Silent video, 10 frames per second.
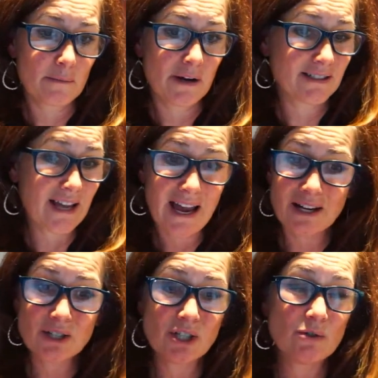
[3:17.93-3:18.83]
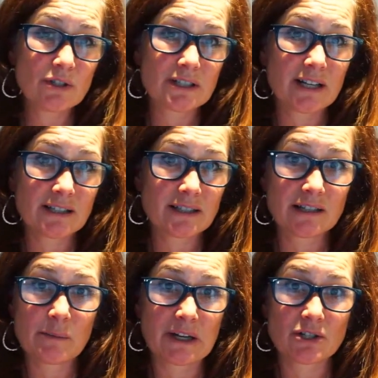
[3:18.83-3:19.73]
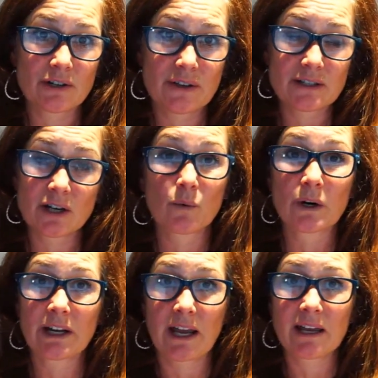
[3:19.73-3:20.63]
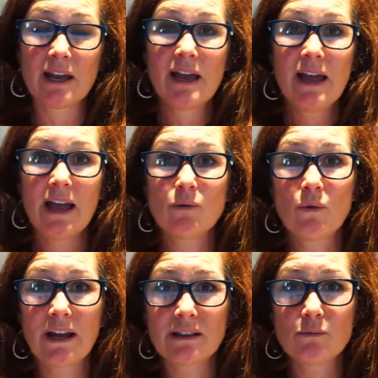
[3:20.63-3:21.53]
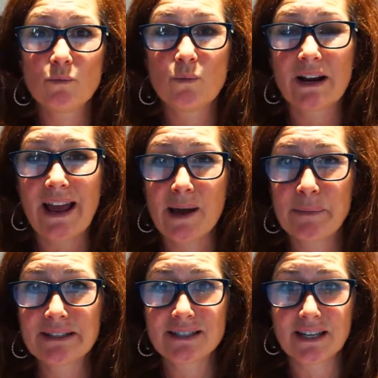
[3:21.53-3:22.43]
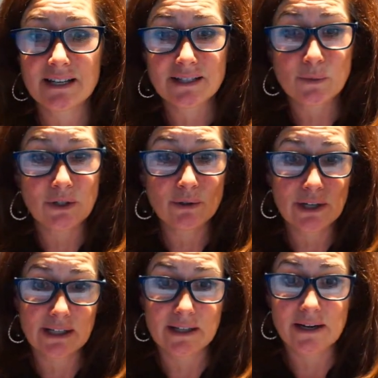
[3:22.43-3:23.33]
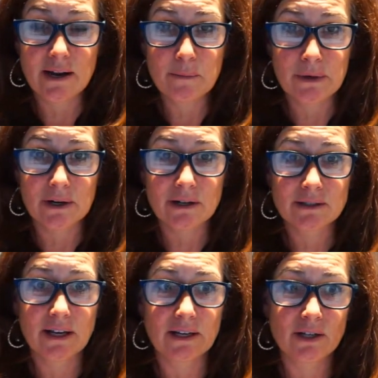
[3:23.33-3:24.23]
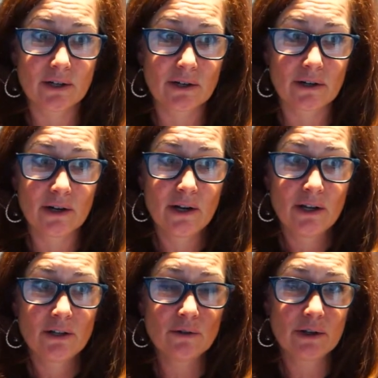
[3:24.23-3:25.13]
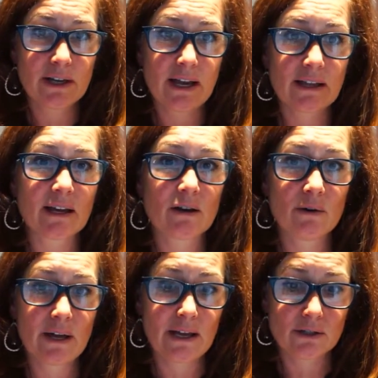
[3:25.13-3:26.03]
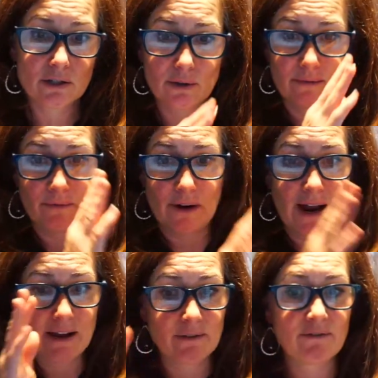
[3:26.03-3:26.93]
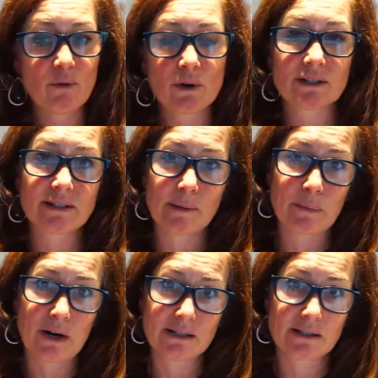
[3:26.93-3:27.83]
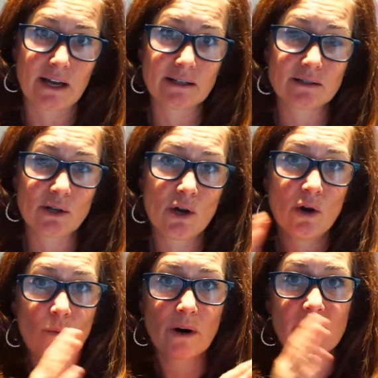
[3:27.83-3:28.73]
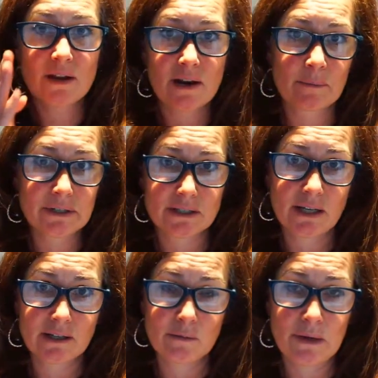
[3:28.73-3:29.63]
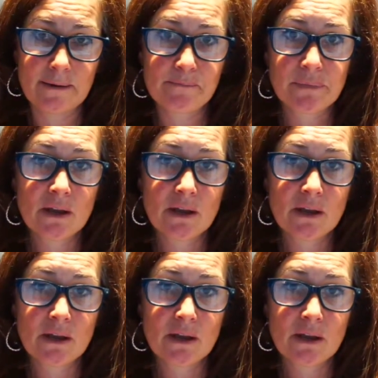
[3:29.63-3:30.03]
is actually you just testing to make sure things are working. And what happens then is when you look at the numbers and you look at like, okay, so if I have a 4-step process, what are the numbers telling me?